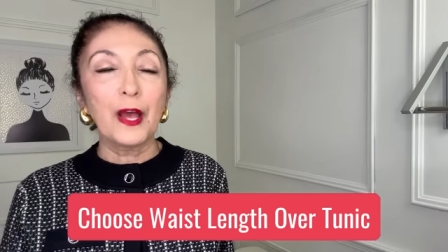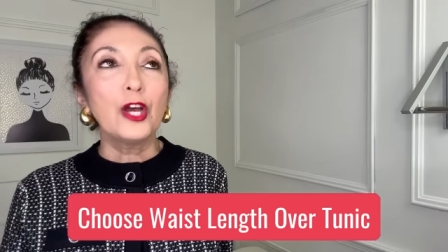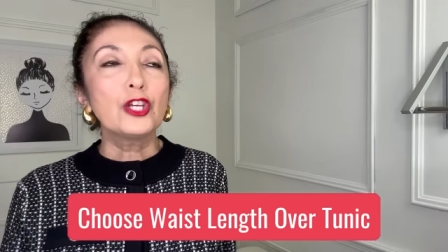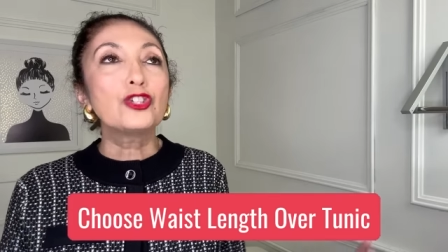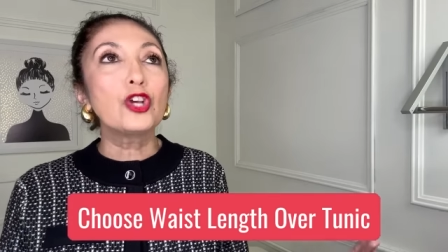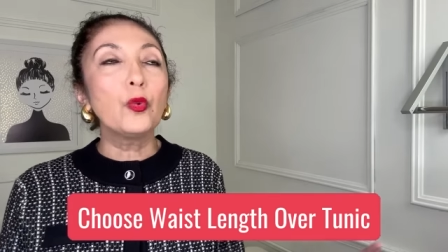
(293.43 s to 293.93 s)

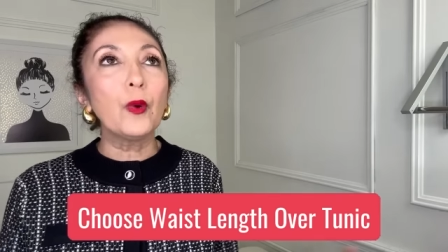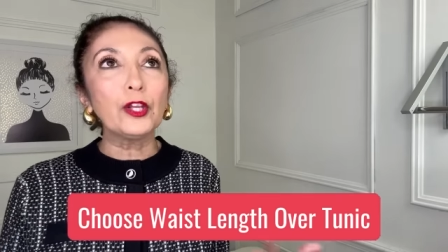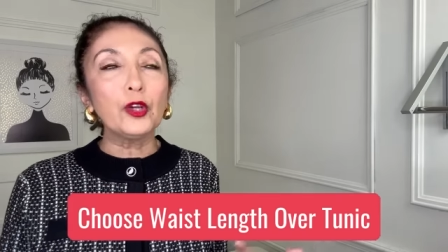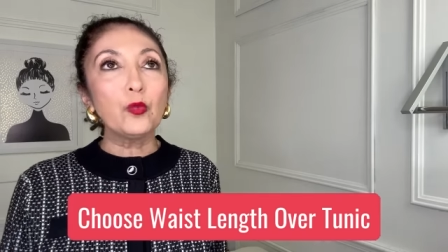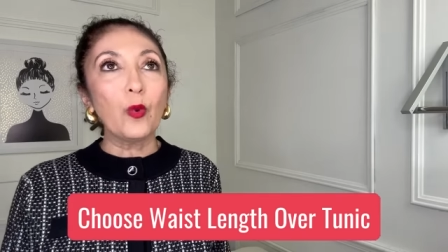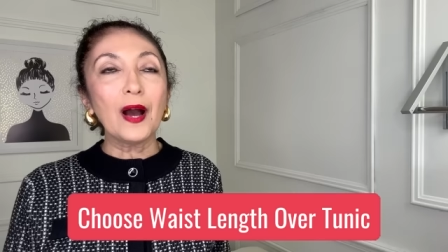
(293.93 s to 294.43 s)
So what
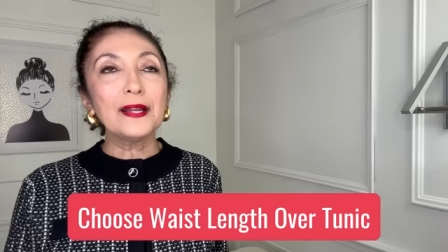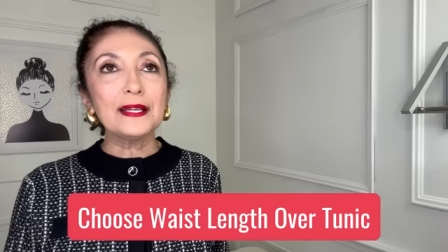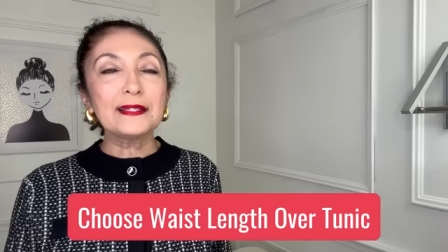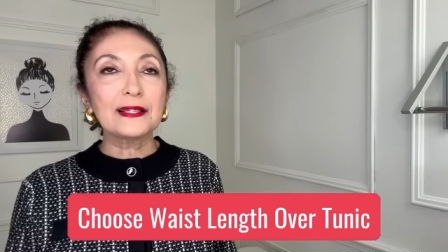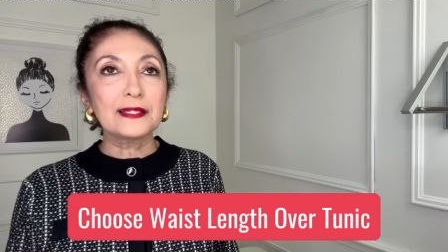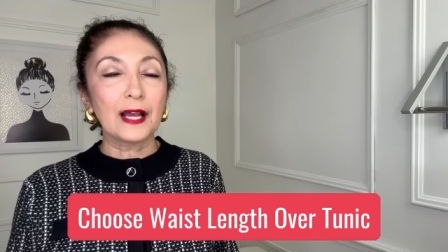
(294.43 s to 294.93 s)
you want
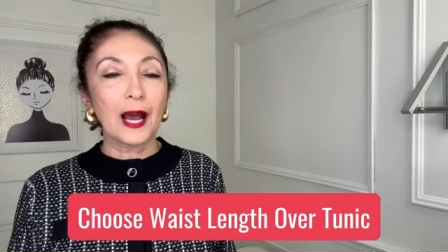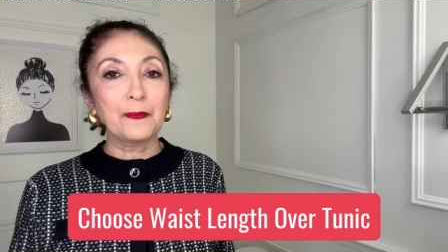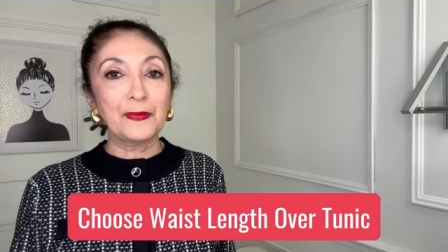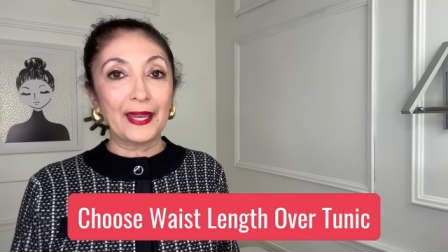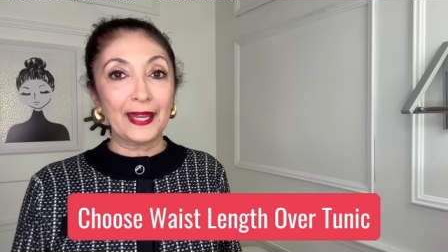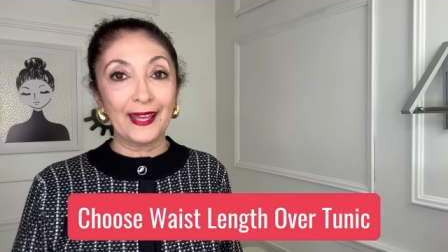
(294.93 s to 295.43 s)
is a top
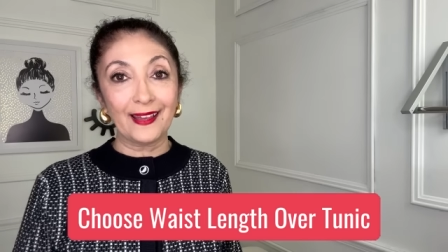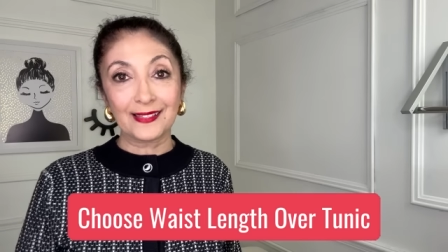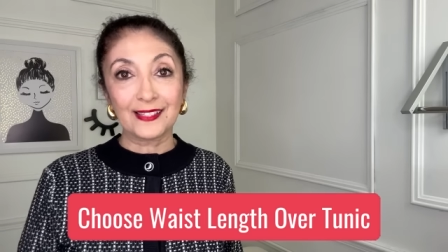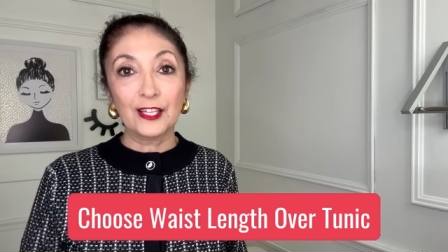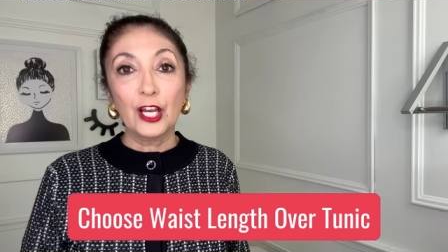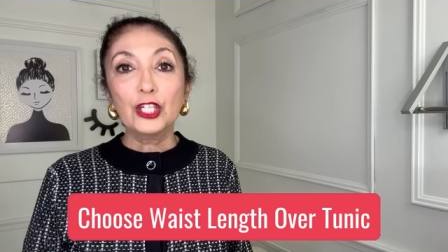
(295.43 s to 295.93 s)
that
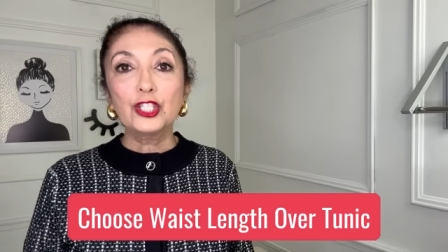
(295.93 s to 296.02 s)
hits